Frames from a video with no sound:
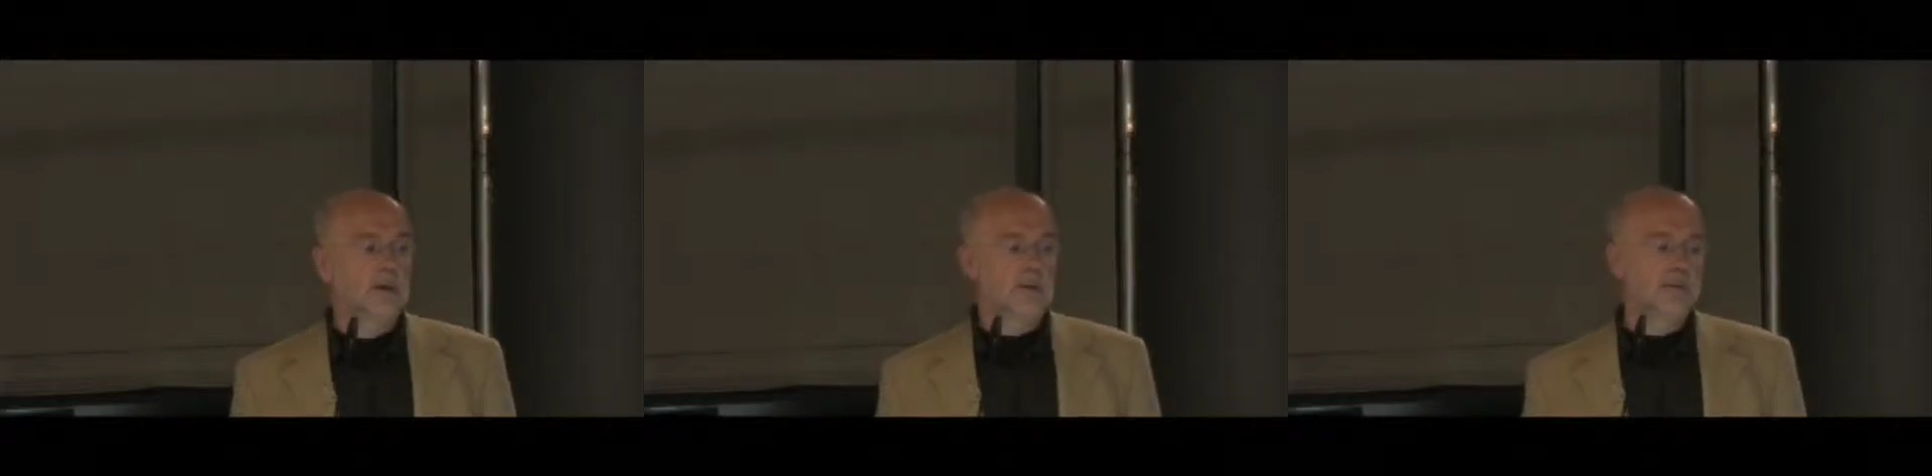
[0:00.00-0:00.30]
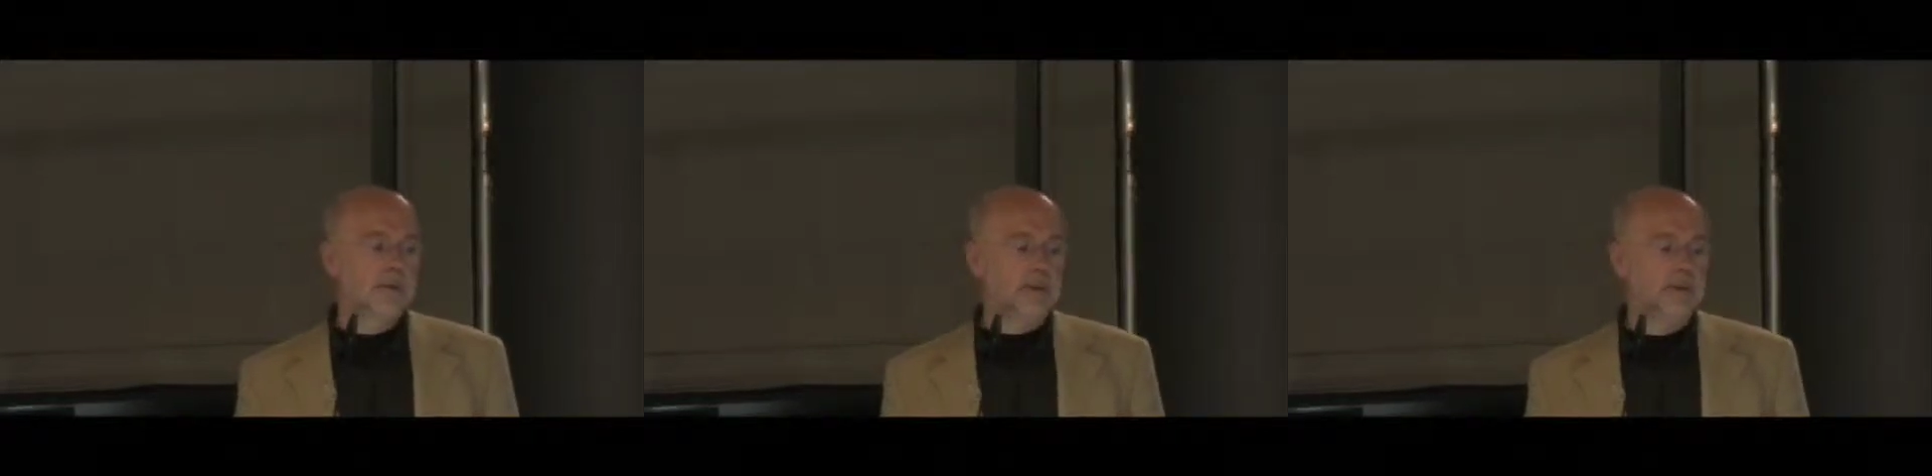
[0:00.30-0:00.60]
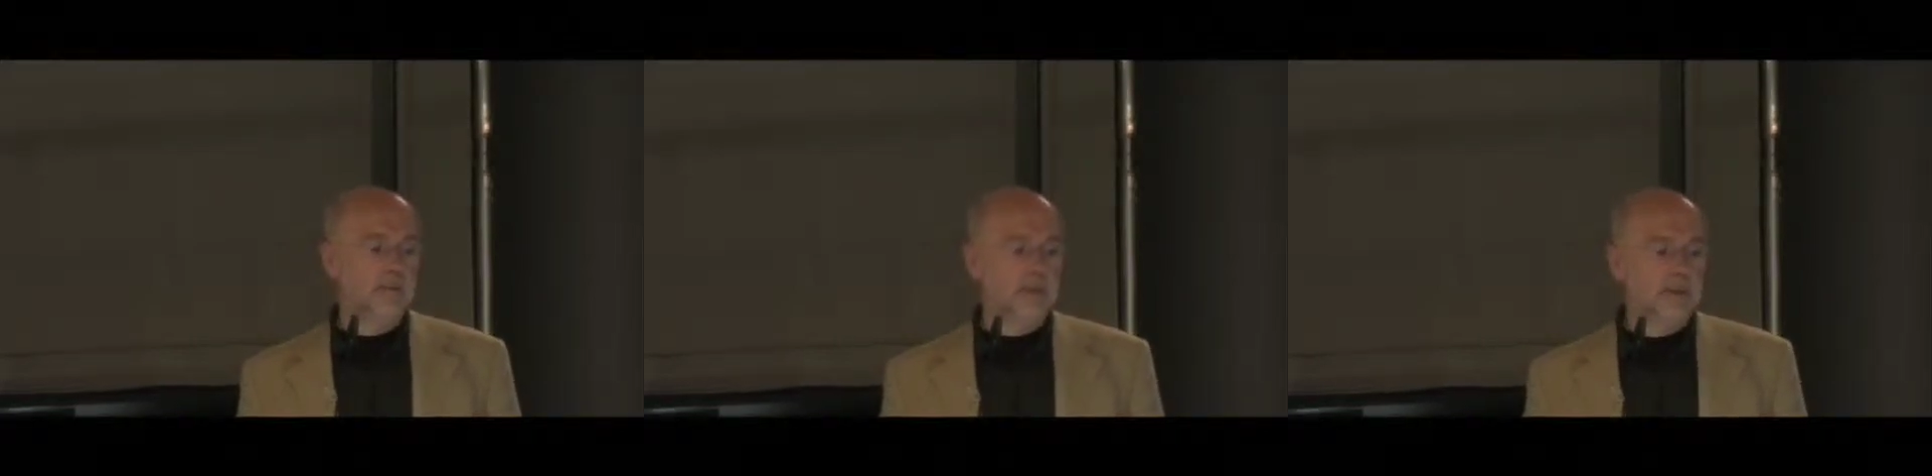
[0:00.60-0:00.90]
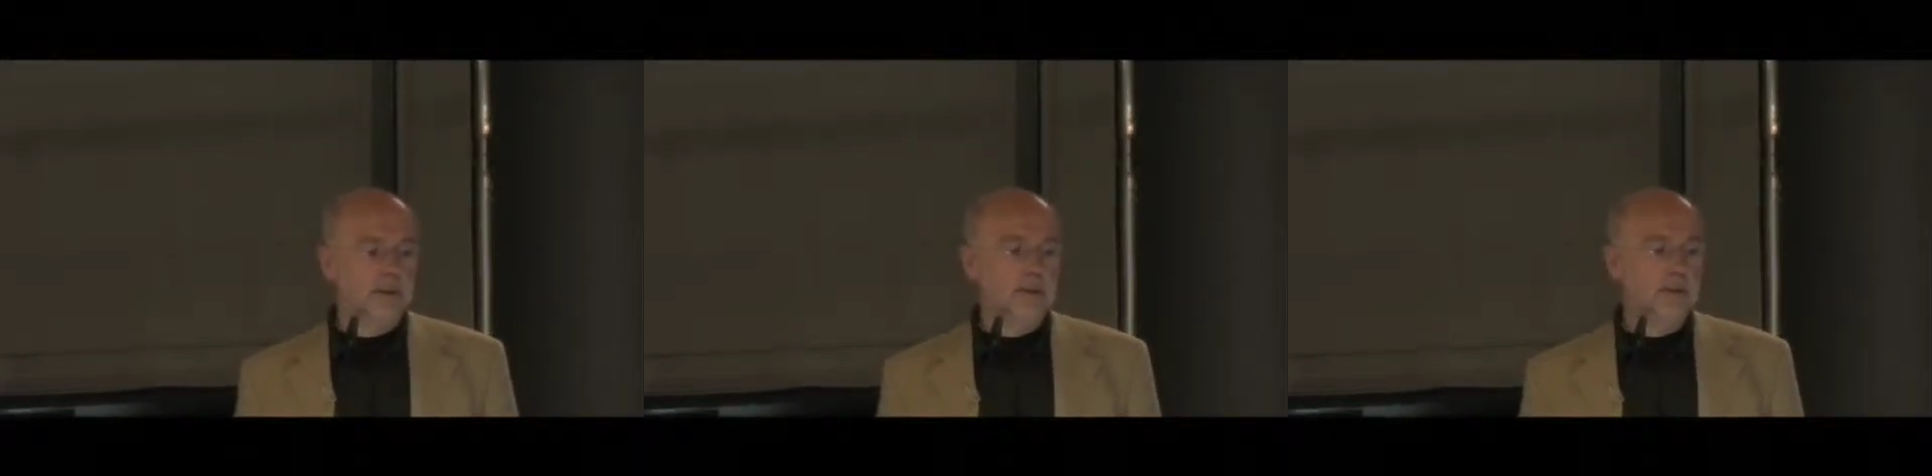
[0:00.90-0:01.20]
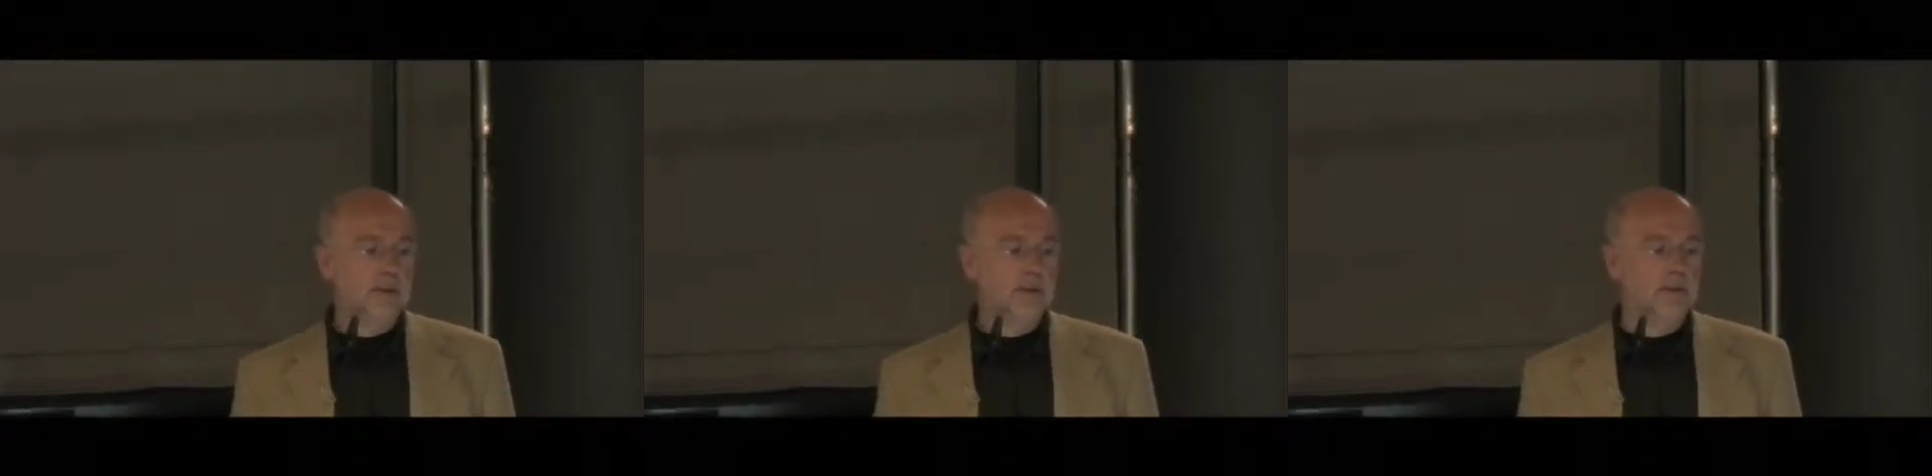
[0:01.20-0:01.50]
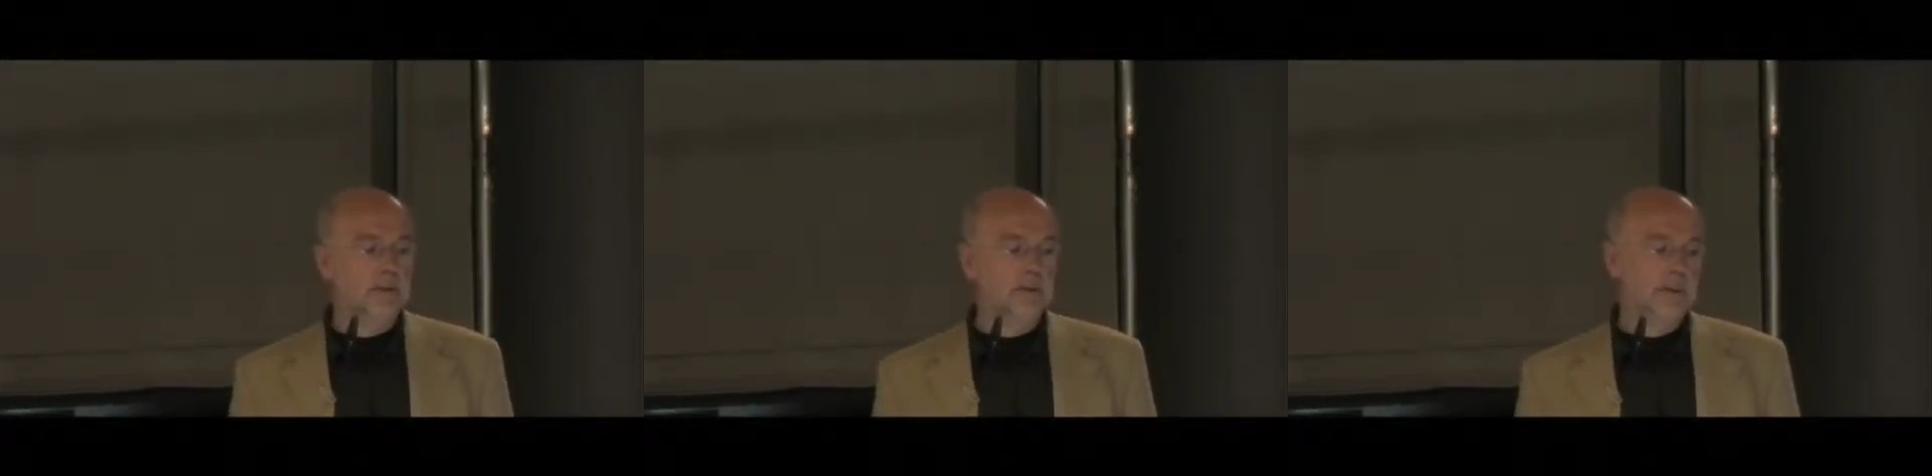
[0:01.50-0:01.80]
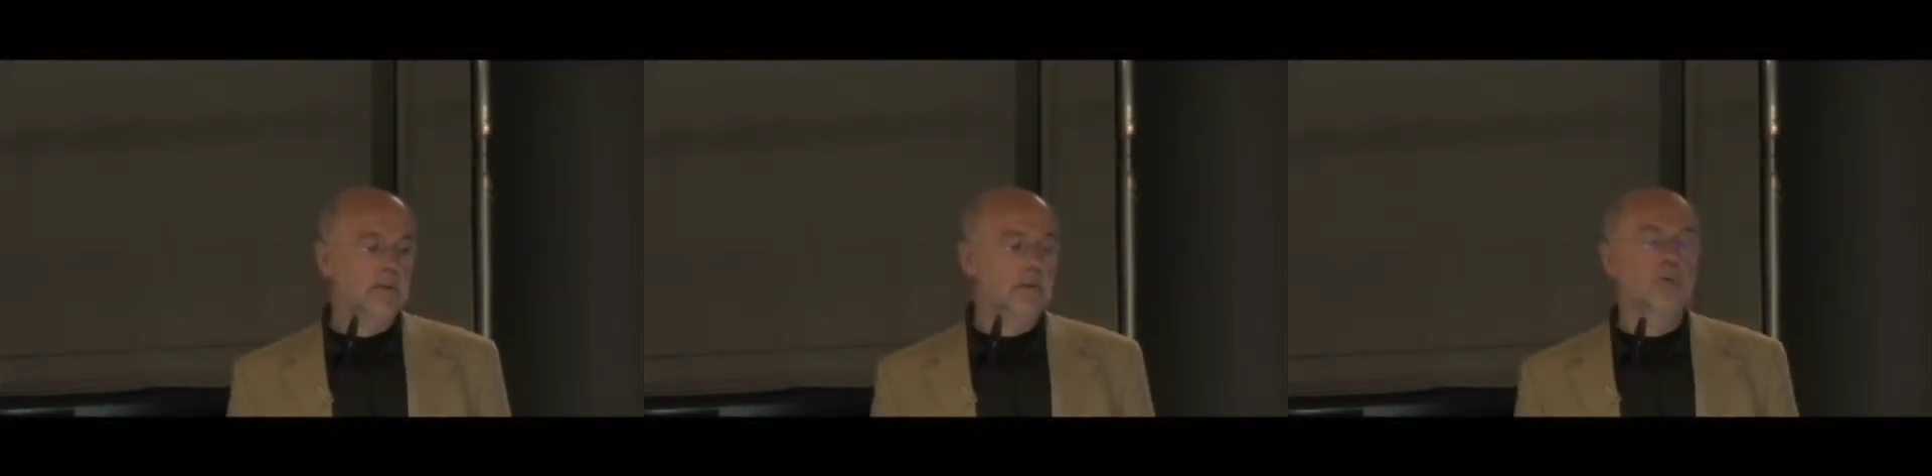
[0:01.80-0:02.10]
The Grid as One Enabling
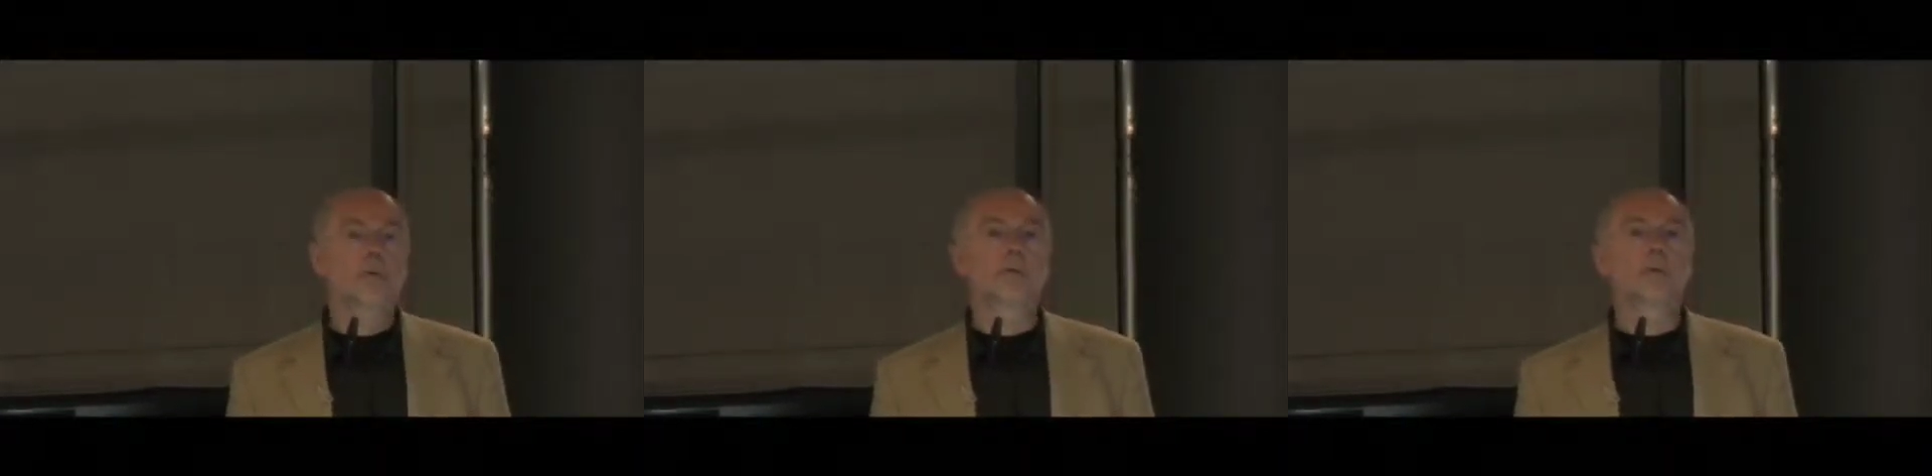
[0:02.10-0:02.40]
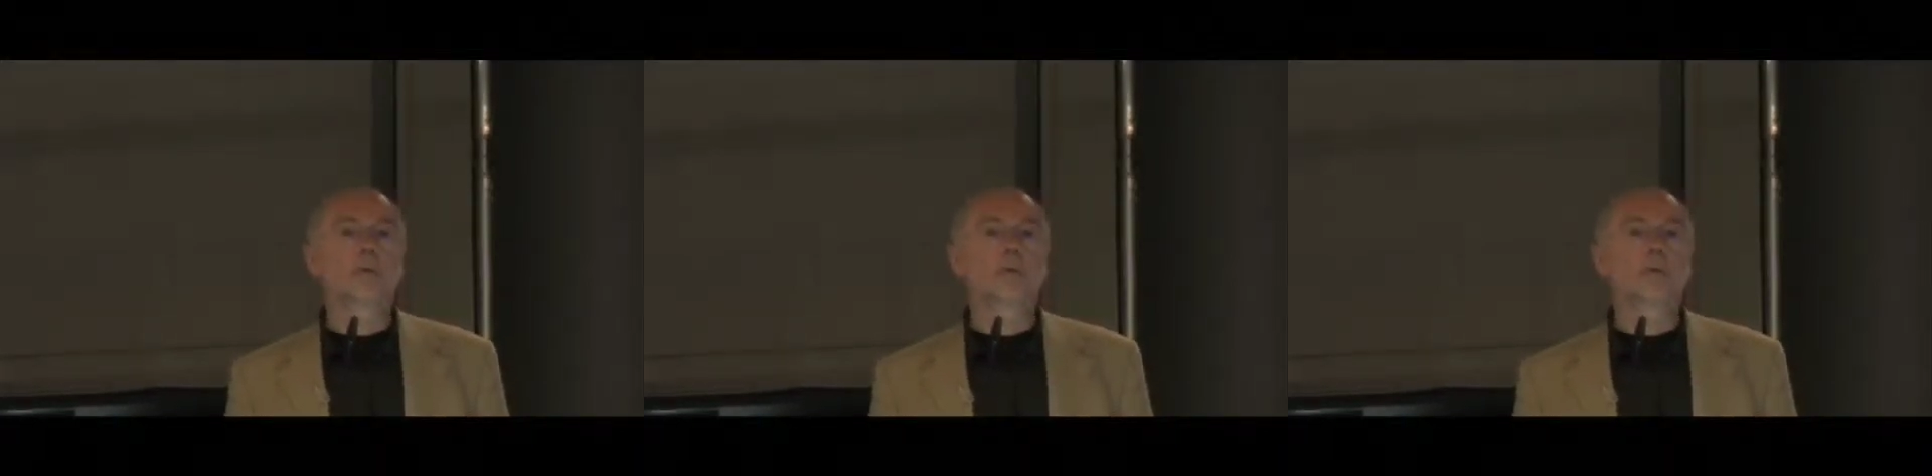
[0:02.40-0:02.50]
Technology for